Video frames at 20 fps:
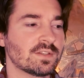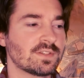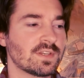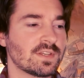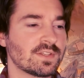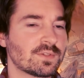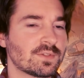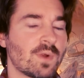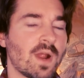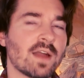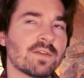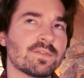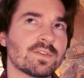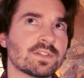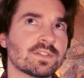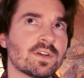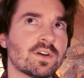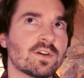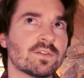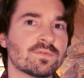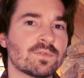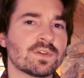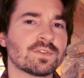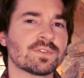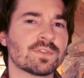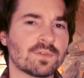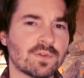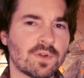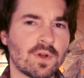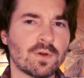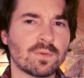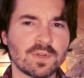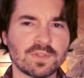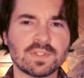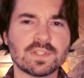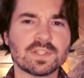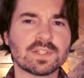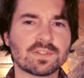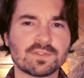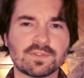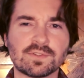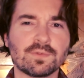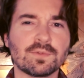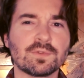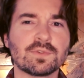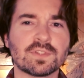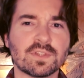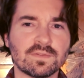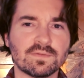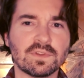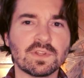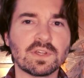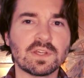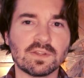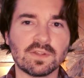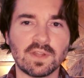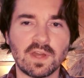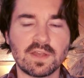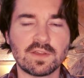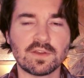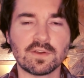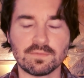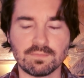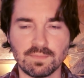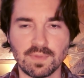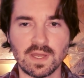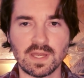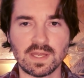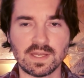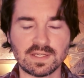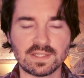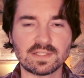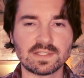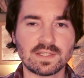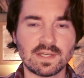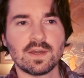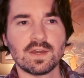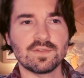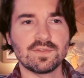Since graphic softwares are almost exclusively layer-based,